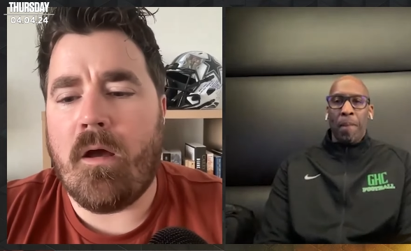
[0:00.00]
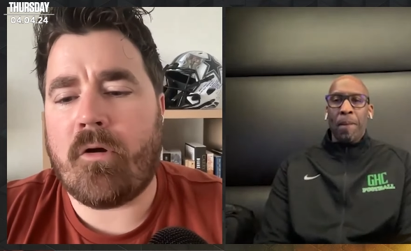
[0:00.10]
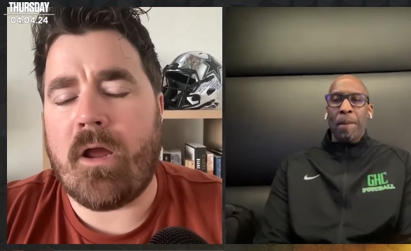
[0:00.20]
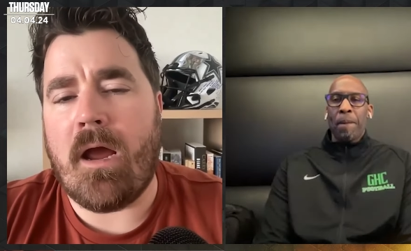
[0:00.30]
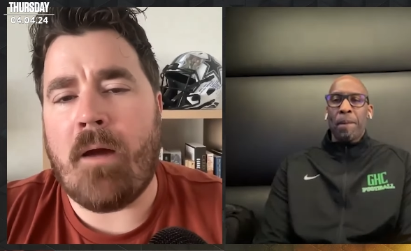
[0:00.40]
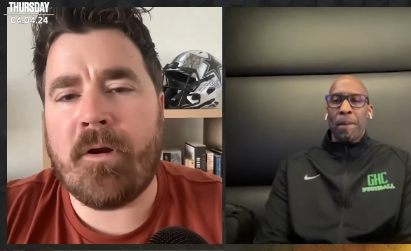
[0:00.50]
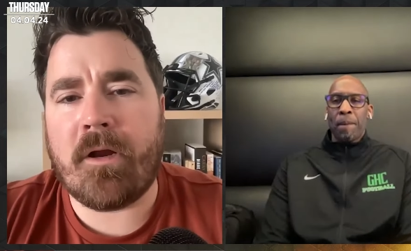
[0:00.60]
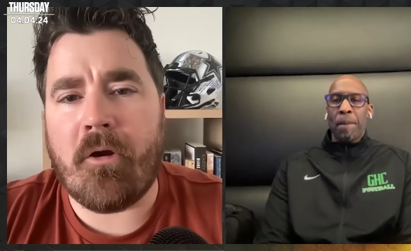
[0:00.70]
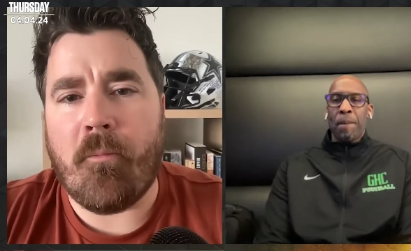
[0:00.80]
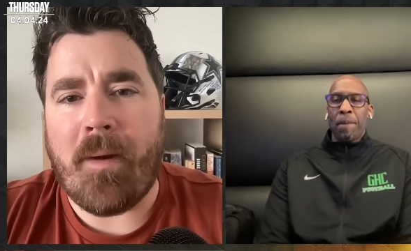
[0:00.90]
Speaker 1: Okay, I'm going to
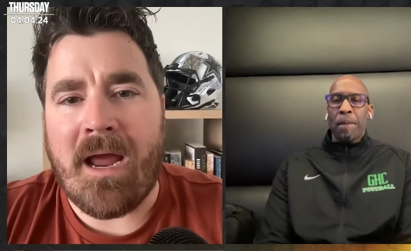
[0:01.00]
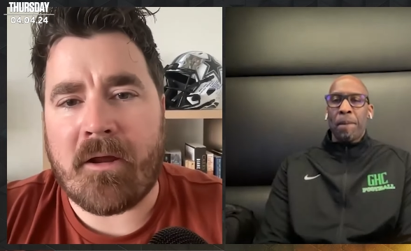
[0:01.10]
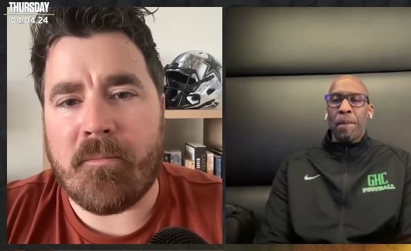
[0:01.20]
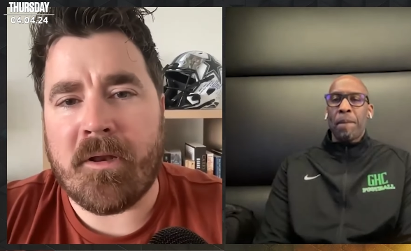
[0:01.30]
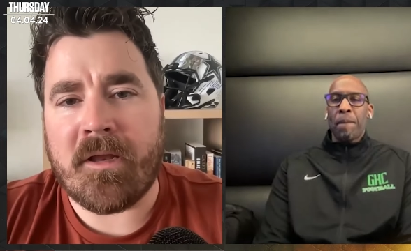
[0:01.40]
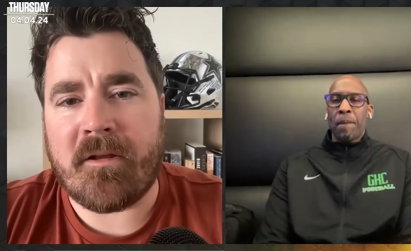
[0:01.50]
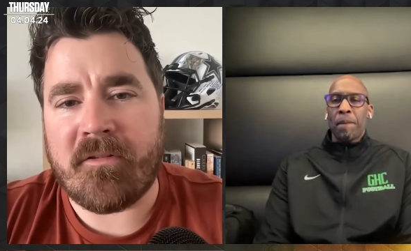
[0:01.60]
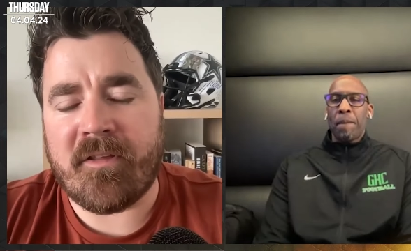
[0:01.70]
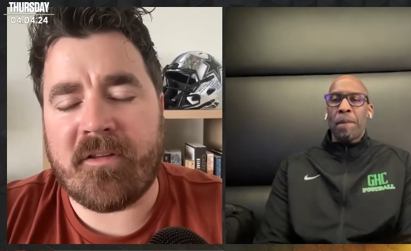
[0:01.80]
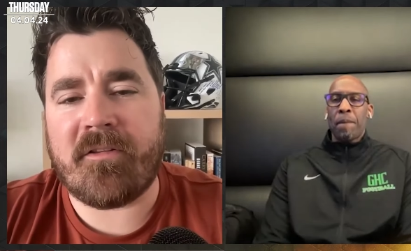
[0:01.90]
go back a minute because
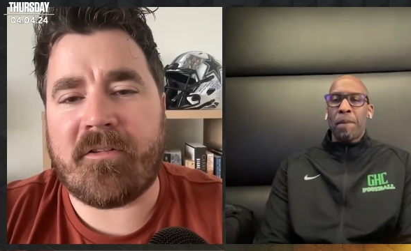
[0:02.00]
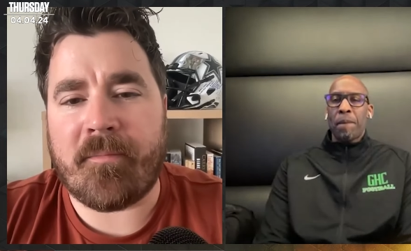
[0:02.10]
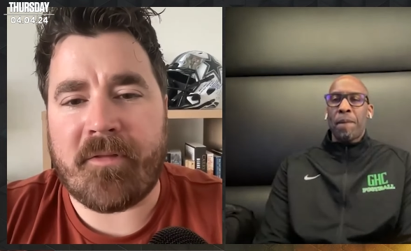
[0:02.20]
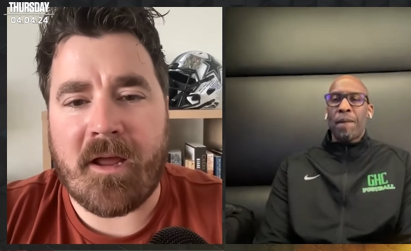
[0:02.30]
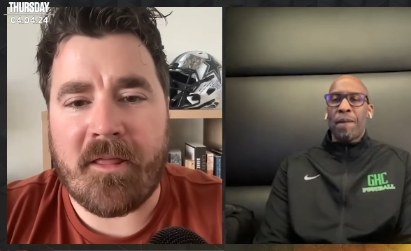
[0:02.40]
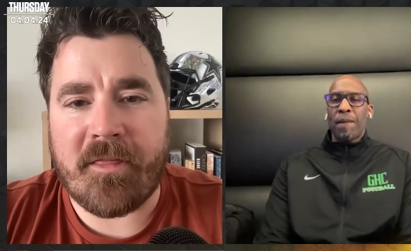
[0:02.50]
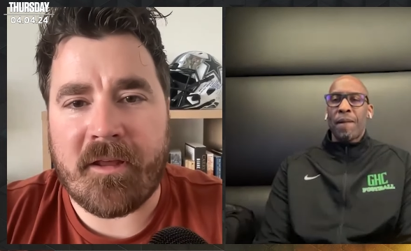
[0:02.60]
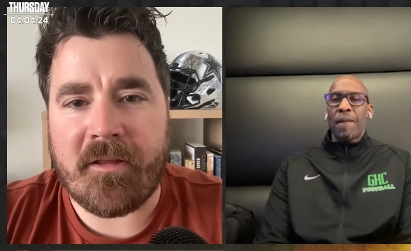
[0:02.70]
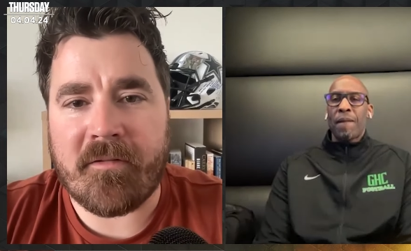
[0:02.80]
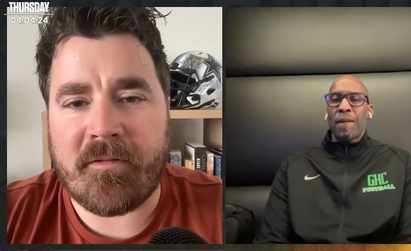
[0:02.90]
this is something I think
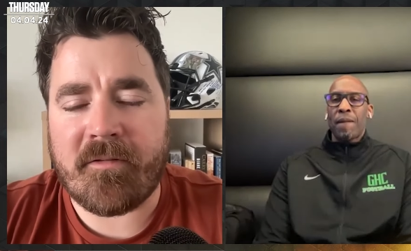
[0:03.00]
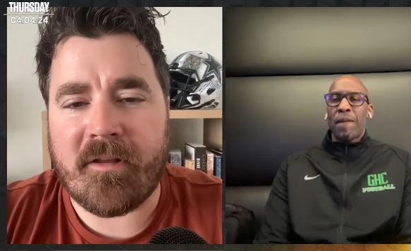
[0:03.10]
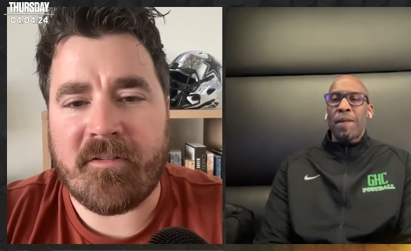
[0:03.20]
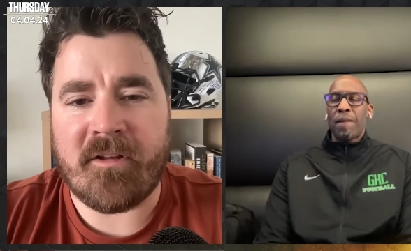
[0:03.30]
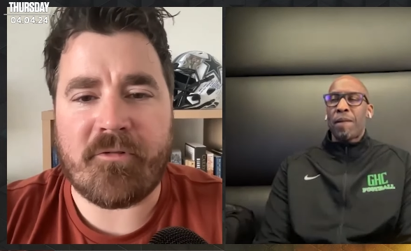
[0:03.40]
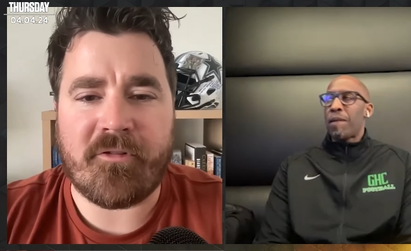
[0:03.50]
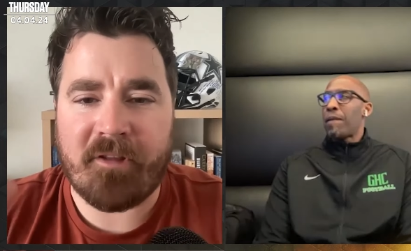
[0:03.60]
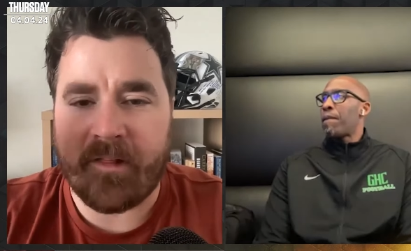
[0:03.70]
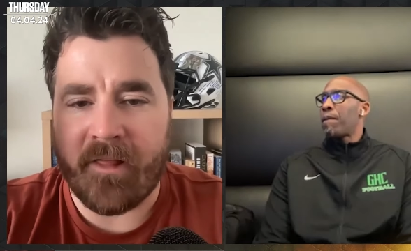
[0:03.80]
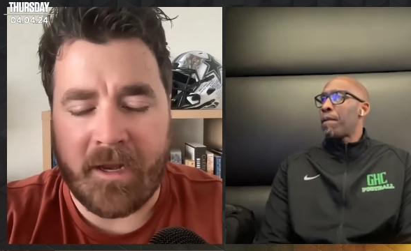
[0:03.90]
is
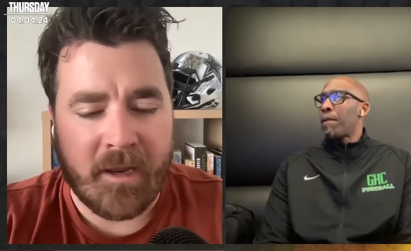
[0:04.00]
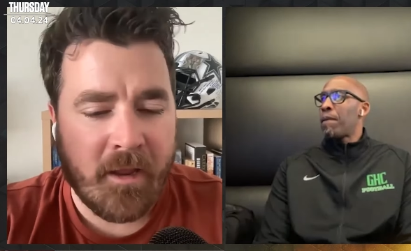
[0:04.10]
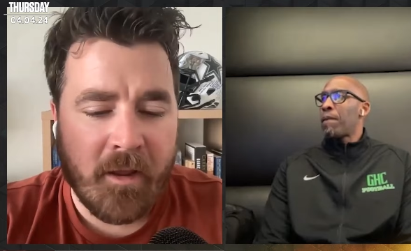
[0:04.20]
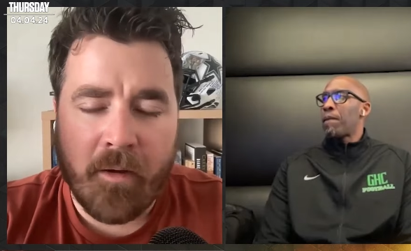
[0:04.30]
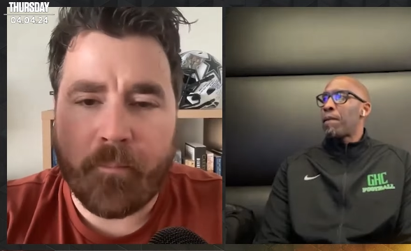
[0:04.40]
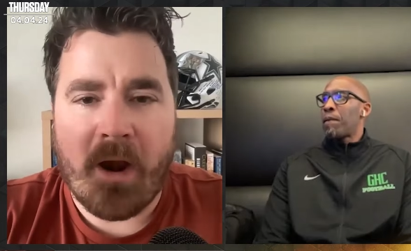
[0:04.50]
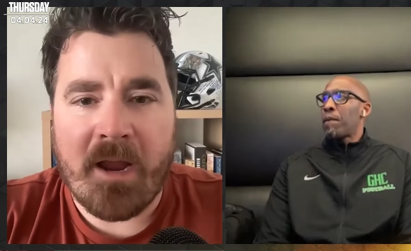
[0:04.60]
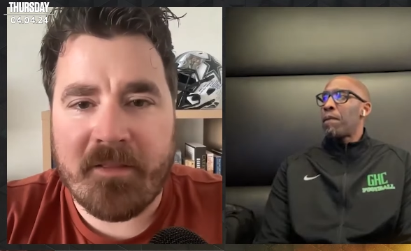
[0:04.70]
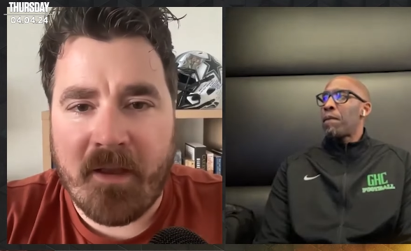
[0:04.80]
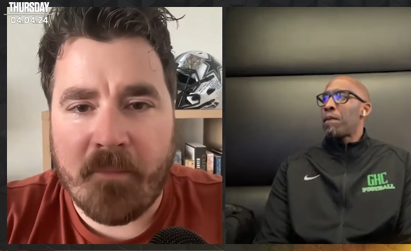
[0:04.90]
interesting. Like
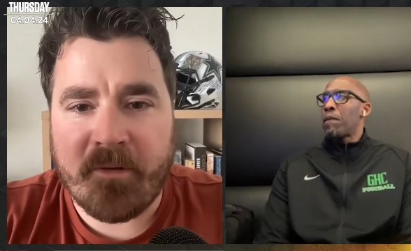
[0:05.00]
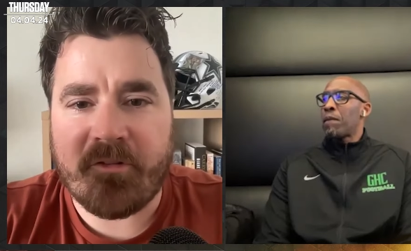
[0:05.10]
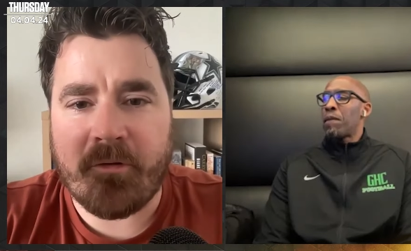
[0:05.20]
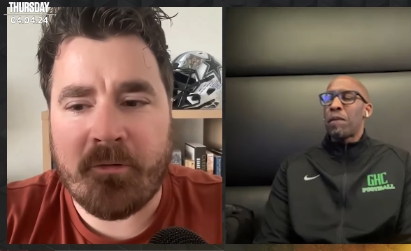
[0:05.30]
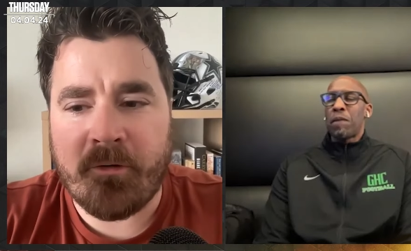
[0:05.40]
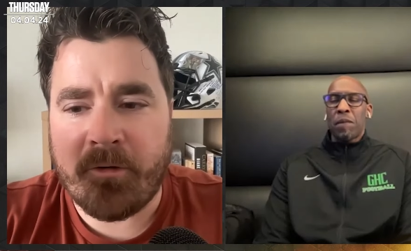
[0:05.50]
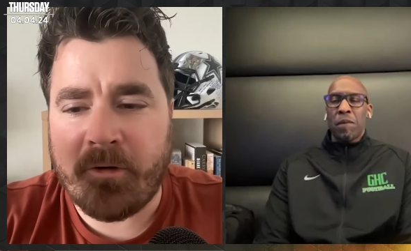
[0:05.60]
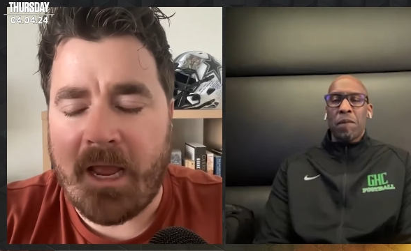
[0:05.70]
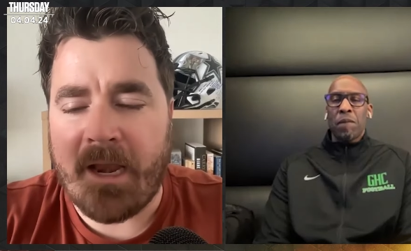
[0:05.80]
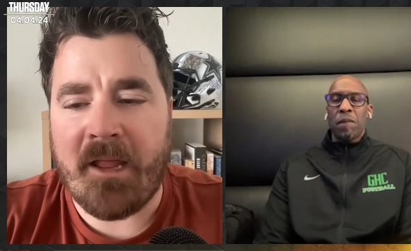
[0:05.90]
Brian Thomas Jr.
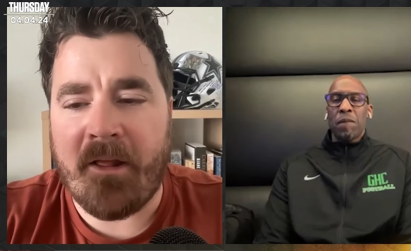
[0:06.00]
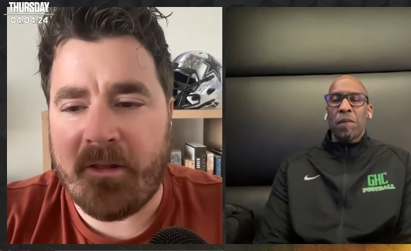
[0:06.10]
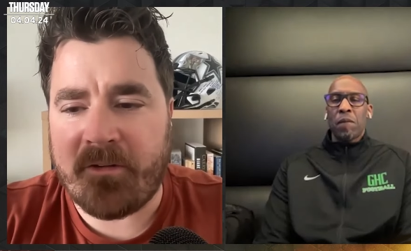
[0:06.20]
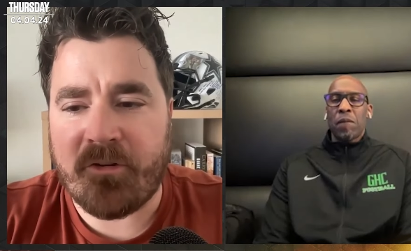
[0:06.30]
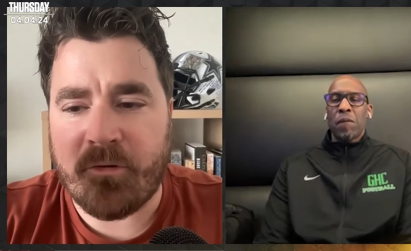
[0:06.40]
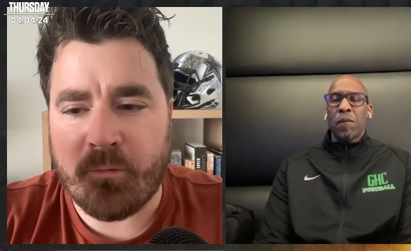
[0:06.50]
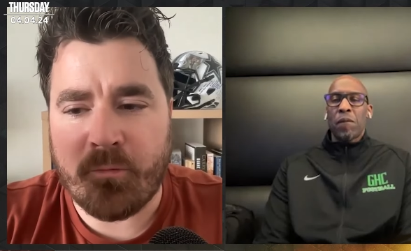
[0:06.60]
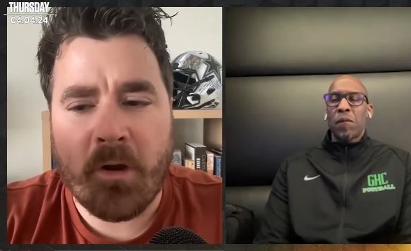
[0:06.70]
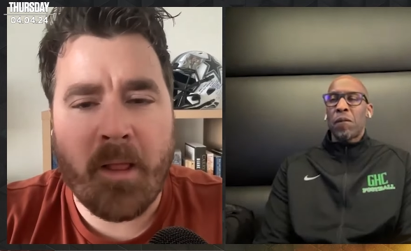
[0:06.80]
out of LSU,